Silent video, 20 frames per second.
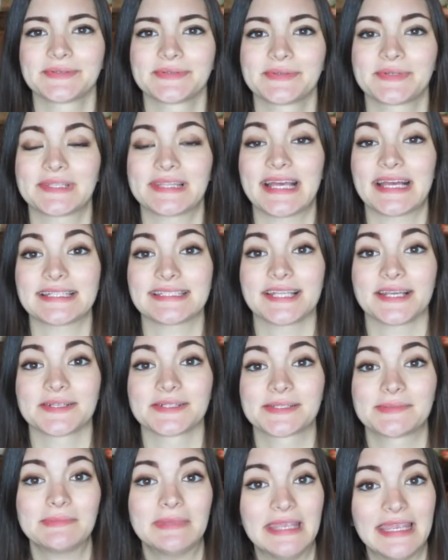What that
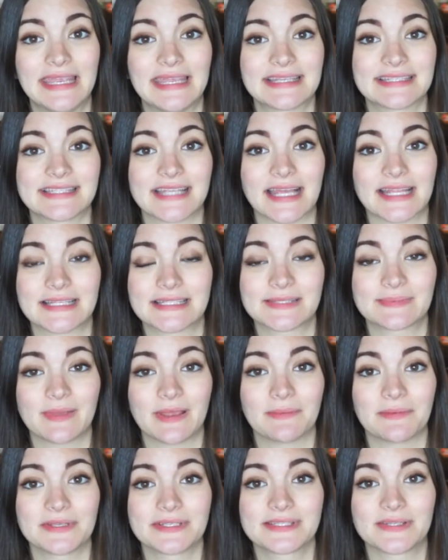tells me is that this
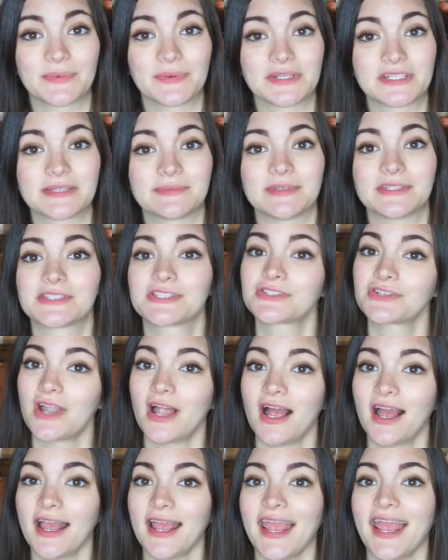baby is going to be
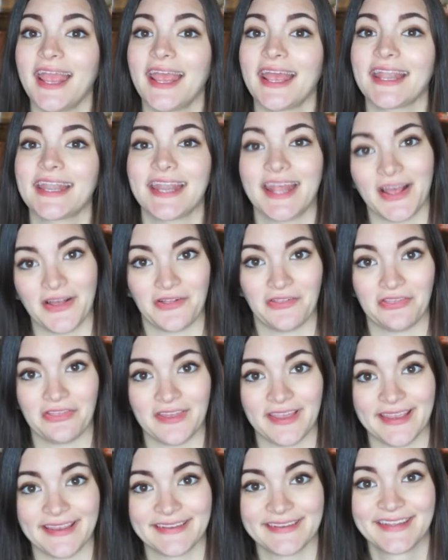strong and
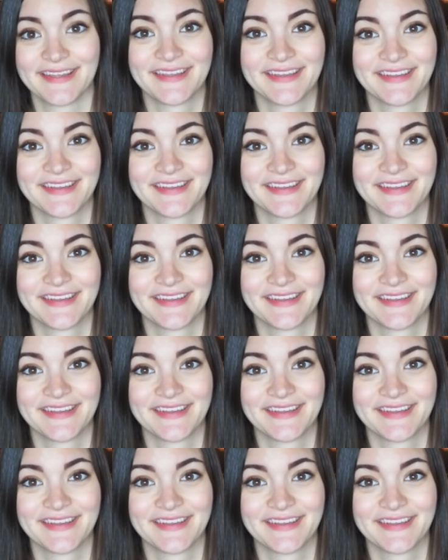healthy.